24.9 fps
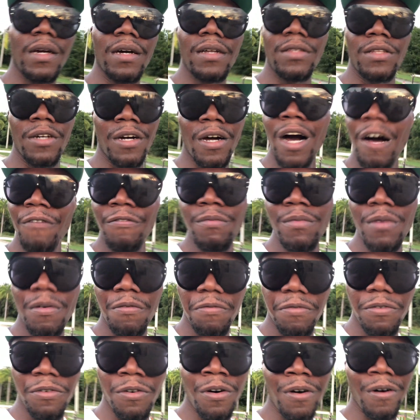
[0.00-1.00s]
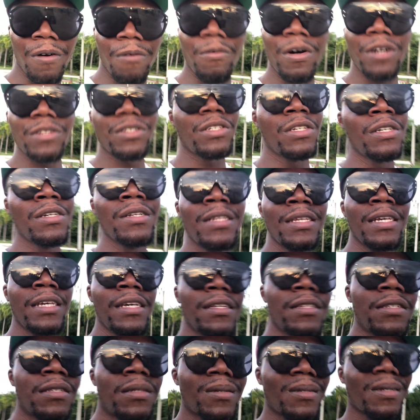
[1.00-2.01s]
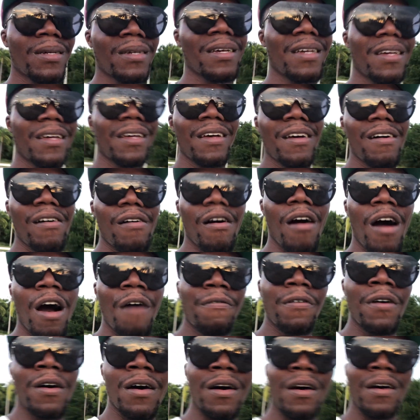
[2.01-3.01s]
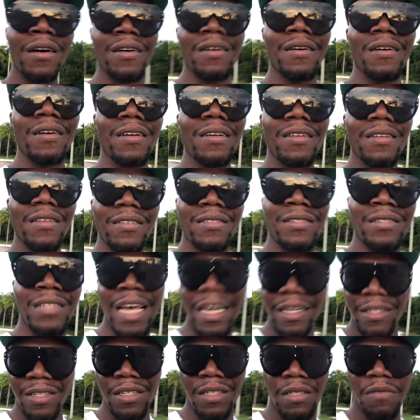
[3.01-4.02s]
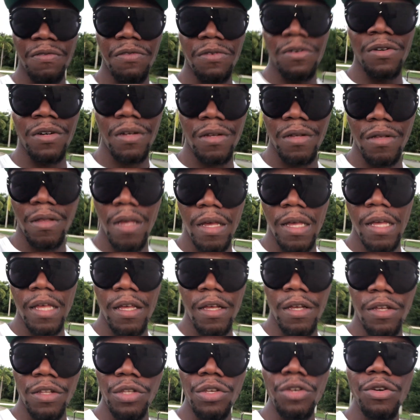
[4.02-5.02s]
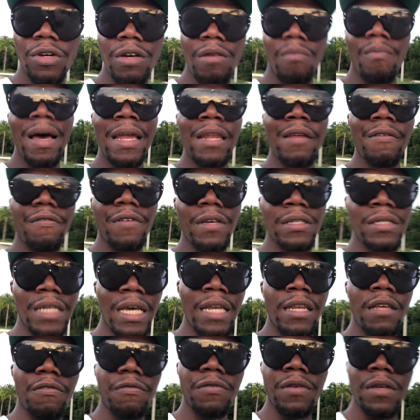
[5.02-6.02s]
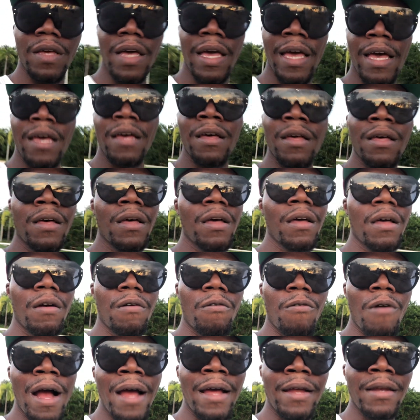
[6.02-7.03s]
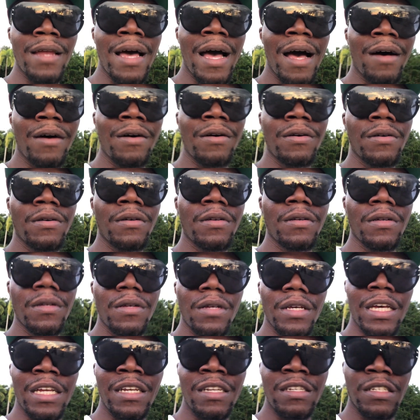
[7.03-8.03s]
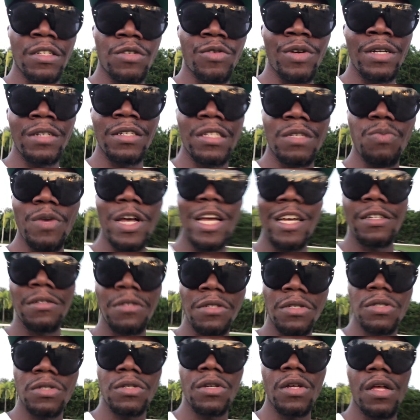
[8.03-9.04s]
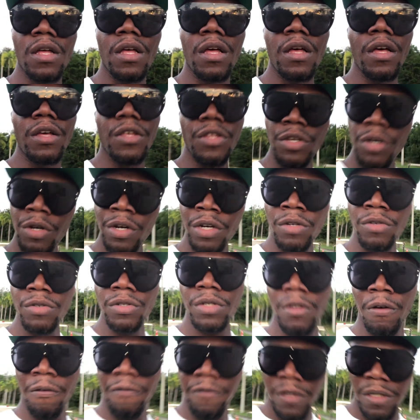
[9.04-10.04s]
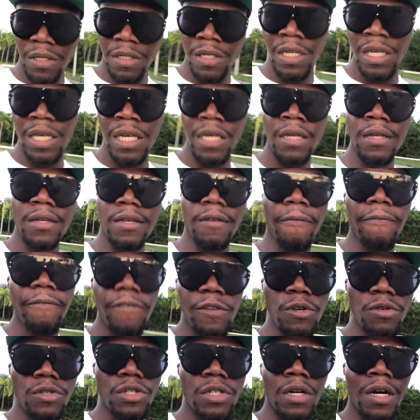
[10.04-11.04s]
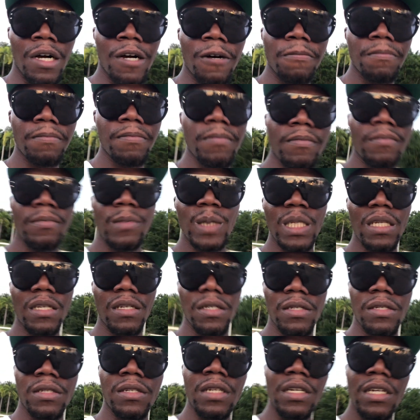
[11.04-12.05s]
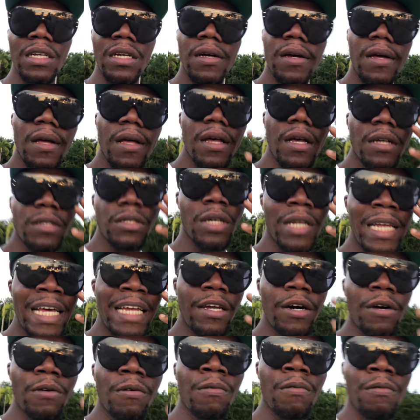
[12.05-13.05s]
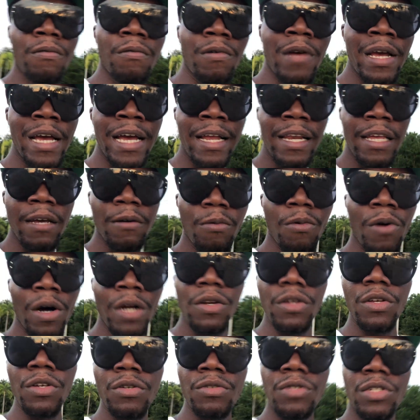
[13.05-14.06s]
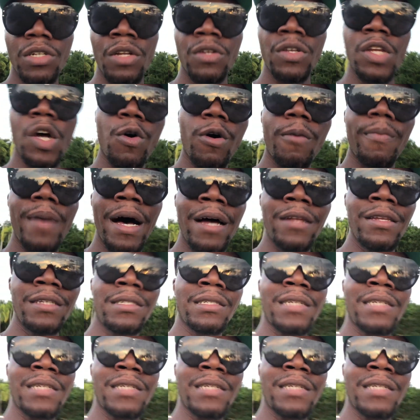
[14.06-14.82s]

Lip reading: the government for? What do you need other sectors for? You can manifest anything here right now in this screen of space. You can also foresee the future, you see? So they don't really want you to know about these